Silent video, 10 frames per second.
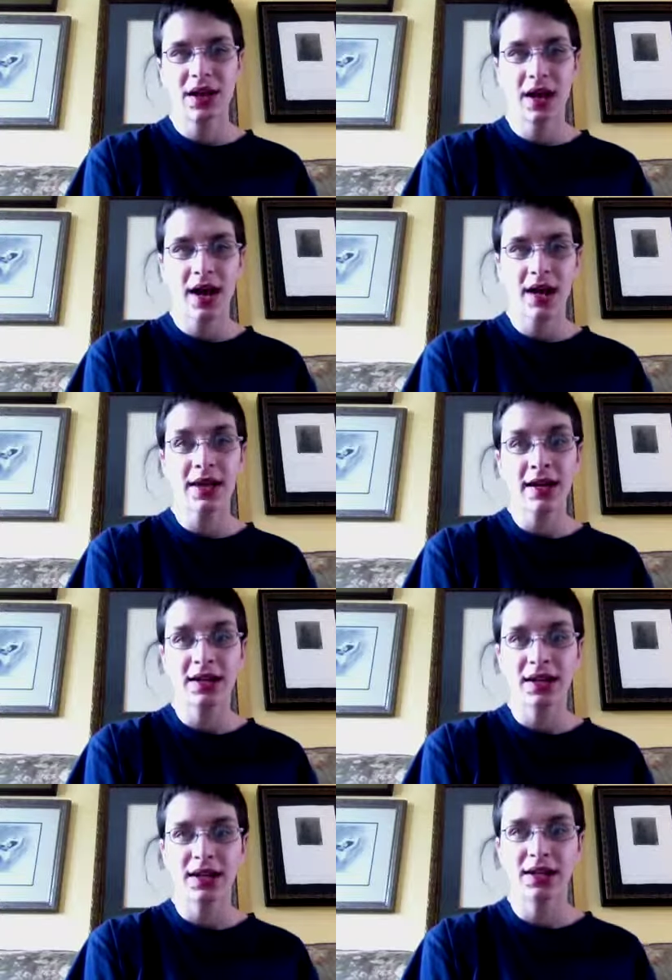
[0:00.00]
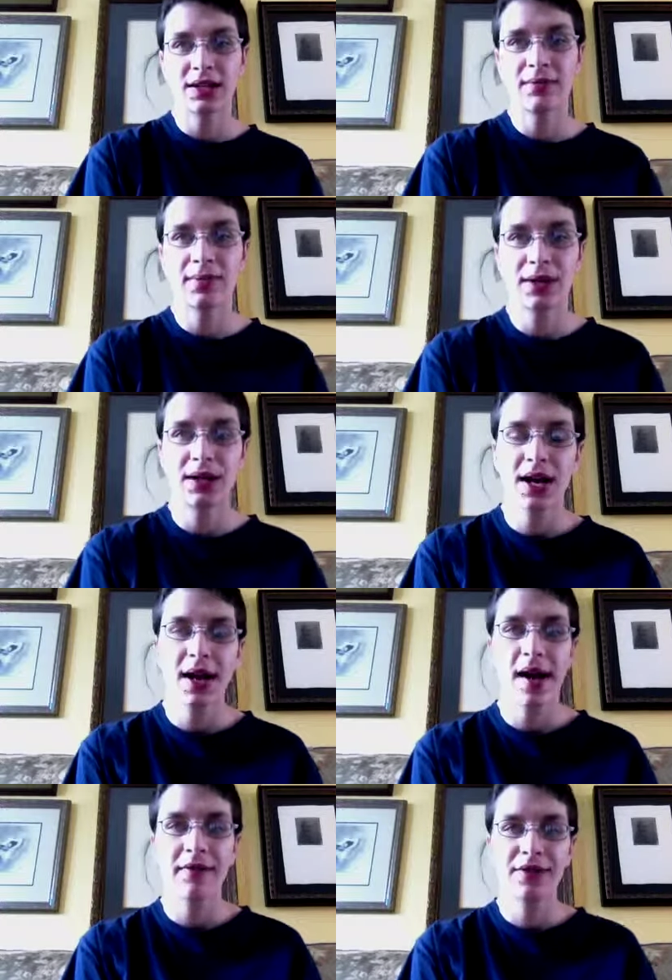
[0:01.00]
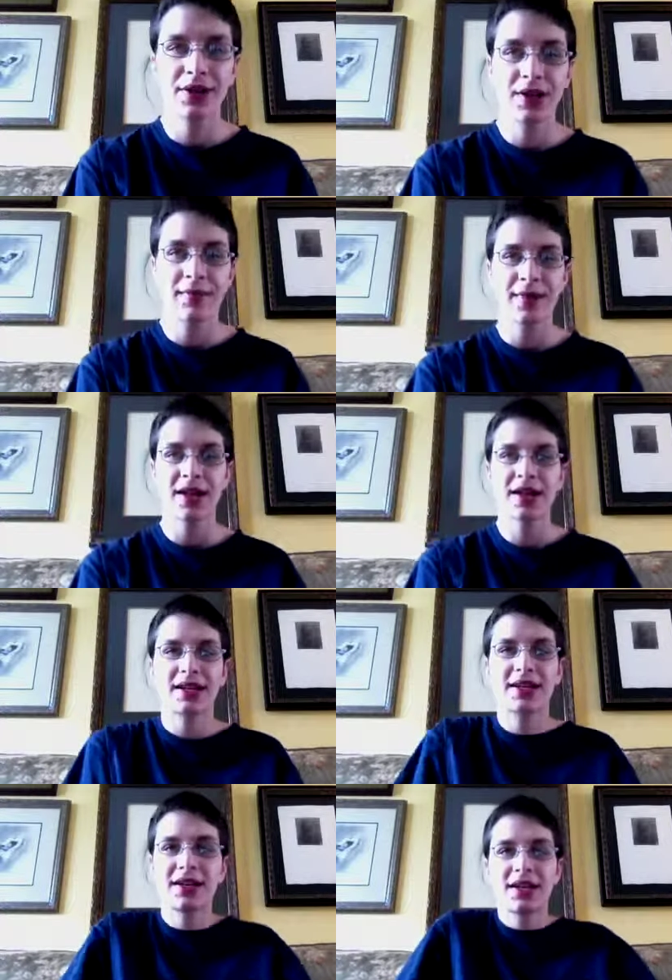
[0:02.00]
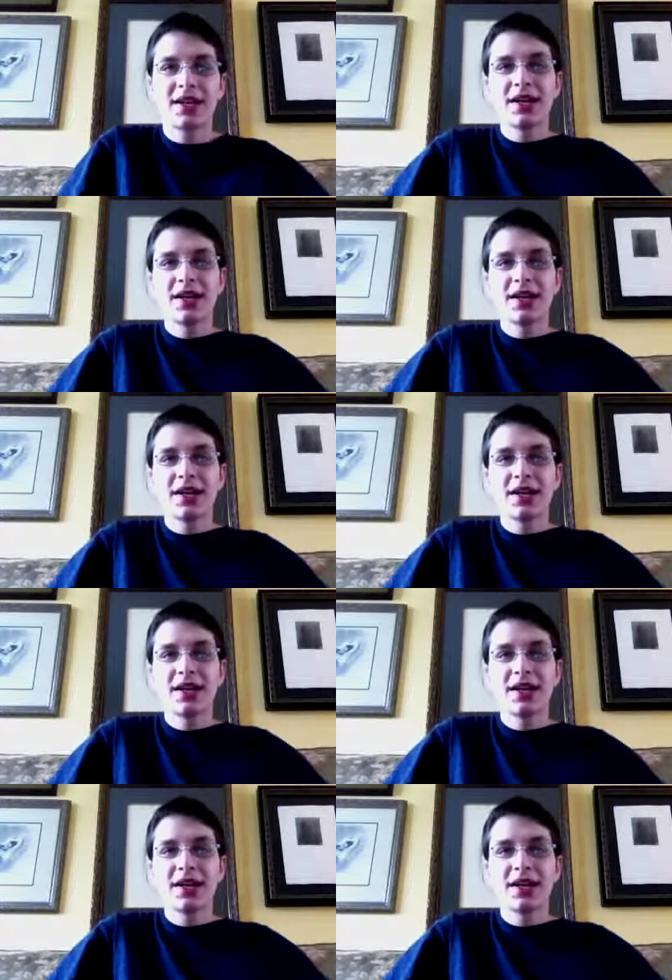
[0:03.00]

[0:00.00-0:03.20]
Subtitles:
I like the gun, but I'm not like the